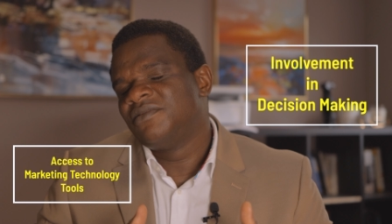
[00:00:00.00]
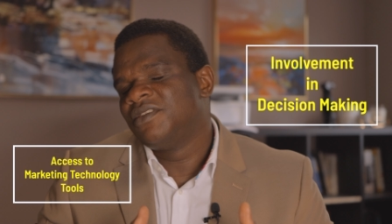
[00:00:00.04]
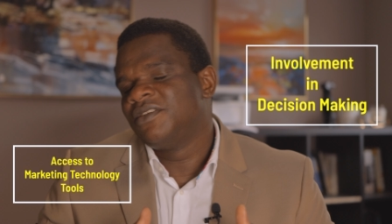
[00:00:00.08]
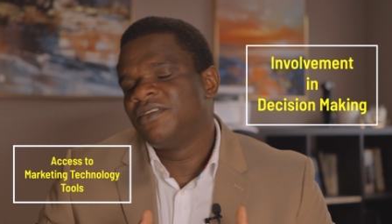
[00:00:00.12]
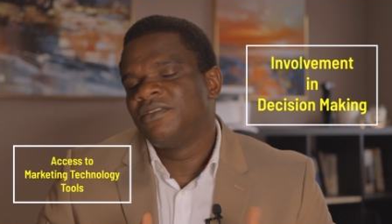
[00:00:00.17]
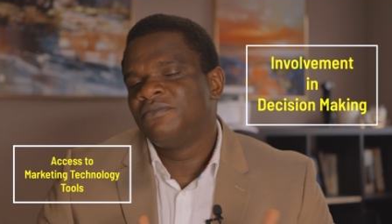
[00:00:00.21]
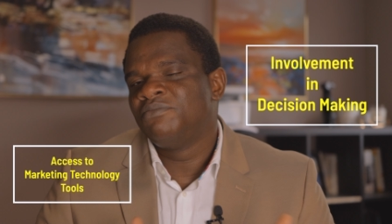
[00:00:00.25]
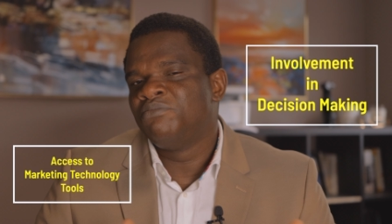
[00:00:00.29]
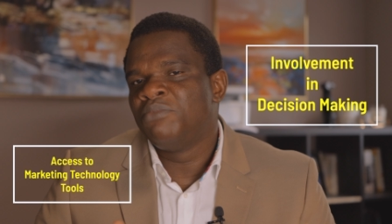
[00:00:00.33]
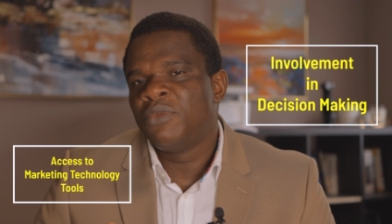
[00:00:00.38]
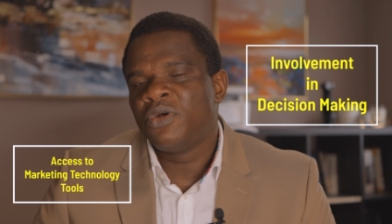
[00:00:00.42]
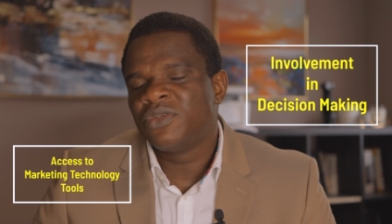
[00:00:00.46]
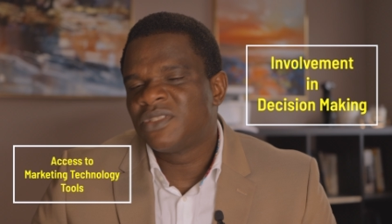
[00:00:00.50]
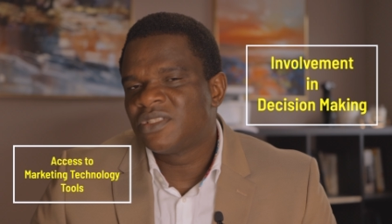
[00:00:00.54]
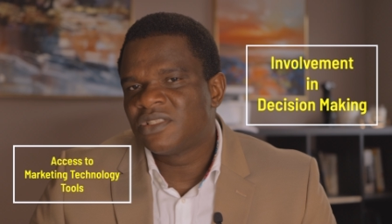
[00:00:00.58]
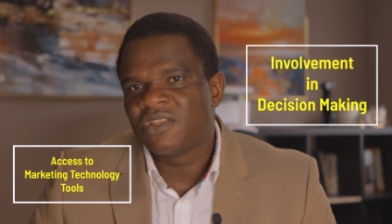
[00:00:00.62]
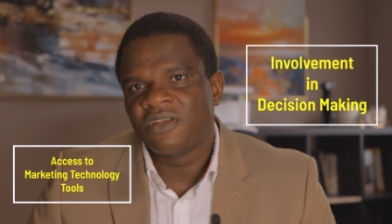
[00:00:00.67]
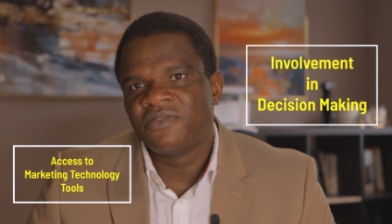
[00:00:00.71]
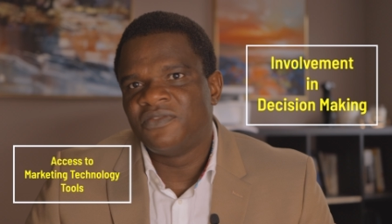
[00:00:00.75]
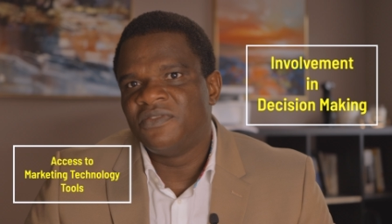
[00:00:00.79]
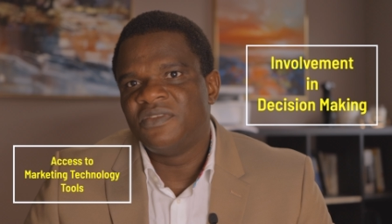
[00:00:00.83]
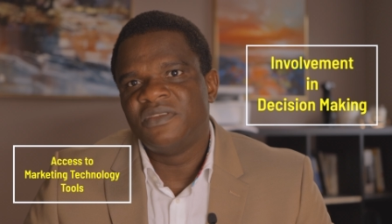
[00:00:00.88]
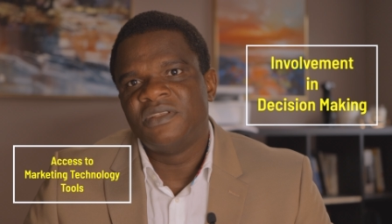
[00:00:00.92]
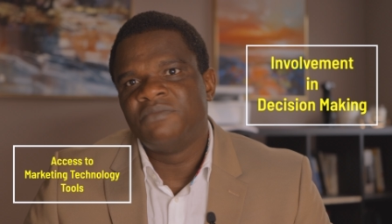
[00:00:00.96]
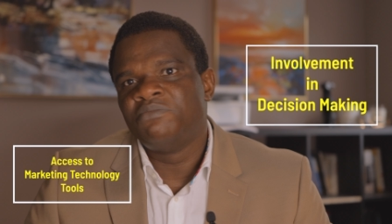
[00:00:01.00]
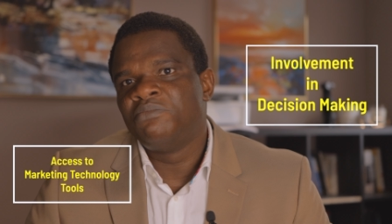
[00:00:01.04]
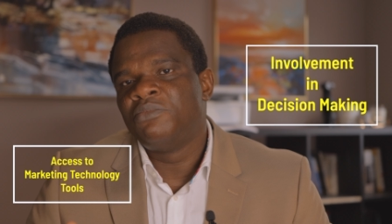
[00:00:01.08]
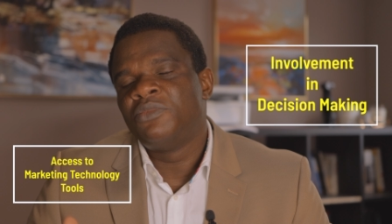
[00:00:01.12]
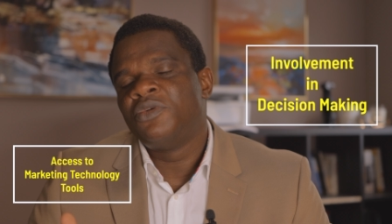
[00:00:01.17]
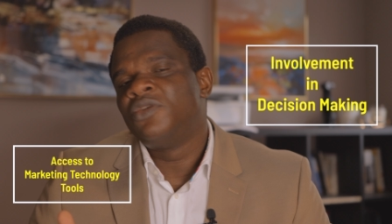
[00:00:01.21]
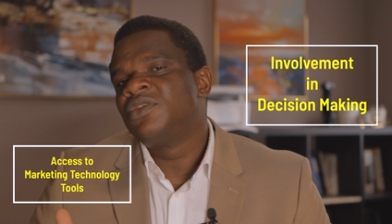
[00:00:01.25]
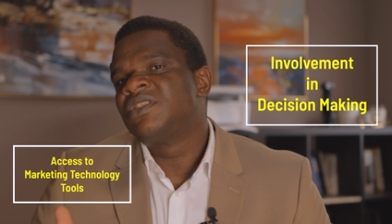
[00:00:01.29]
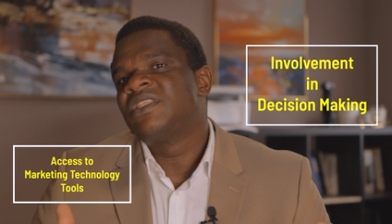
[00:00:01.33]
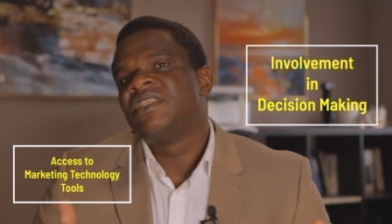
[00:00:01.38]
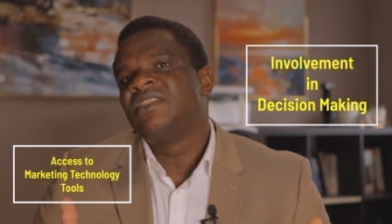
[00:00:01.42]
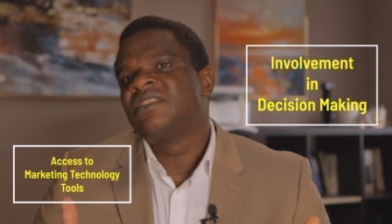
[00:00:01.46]
most of
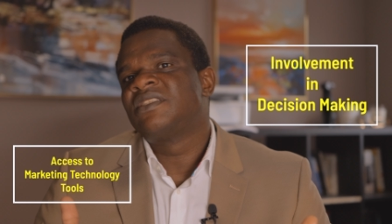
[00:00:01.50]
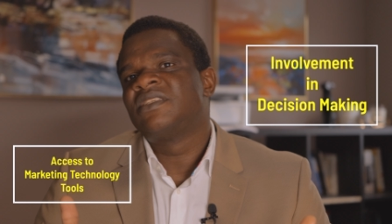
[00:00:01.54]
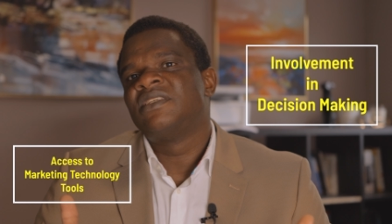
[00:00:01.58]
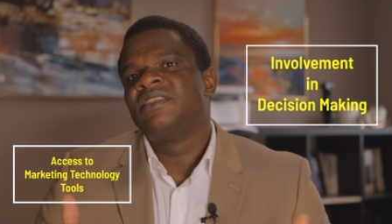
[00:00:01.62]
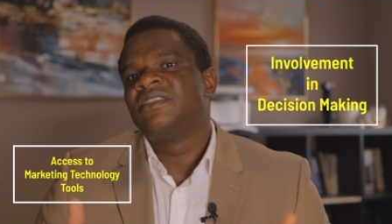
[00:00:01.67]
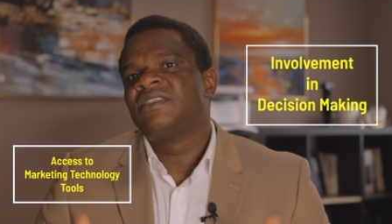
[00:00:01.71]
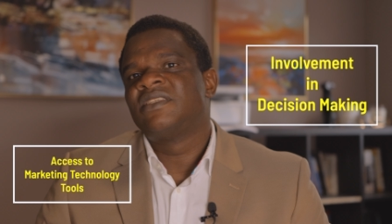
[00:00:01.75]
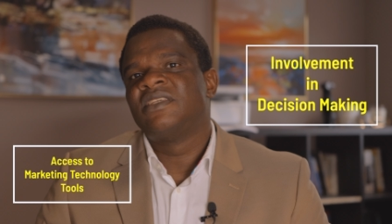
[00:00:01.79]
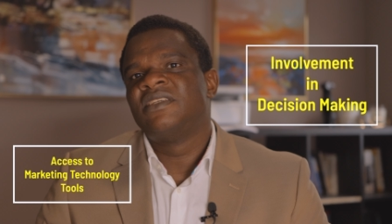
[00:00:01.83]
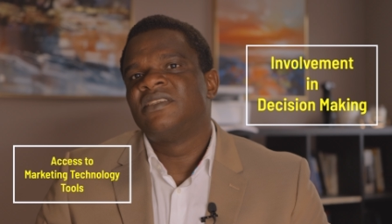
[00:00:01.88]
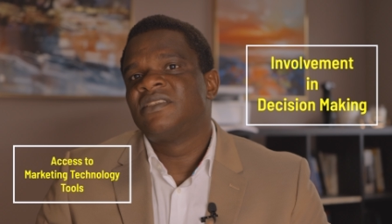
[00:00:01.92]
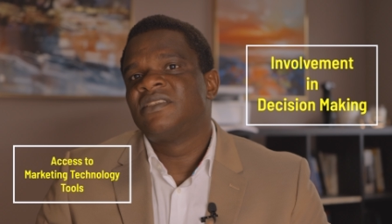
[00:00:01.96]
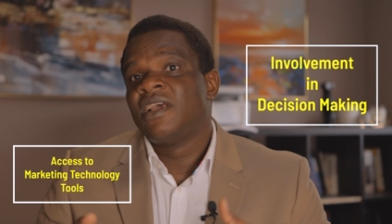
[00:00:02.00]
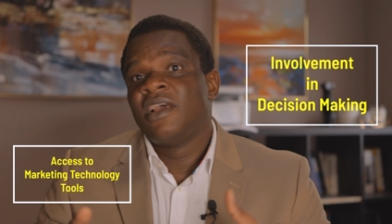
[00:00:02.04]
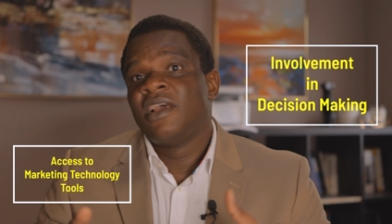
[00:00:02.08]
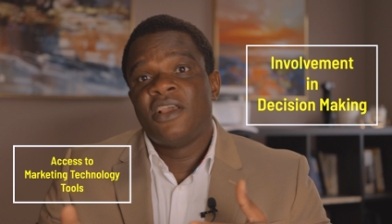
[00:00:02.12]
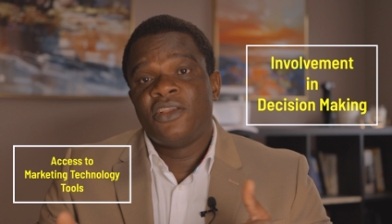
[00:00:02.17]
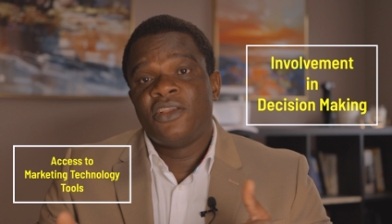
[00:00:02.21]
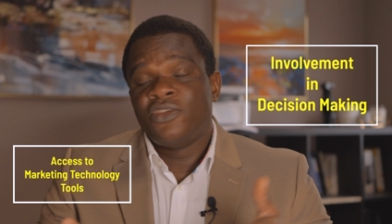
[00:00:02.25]
most instances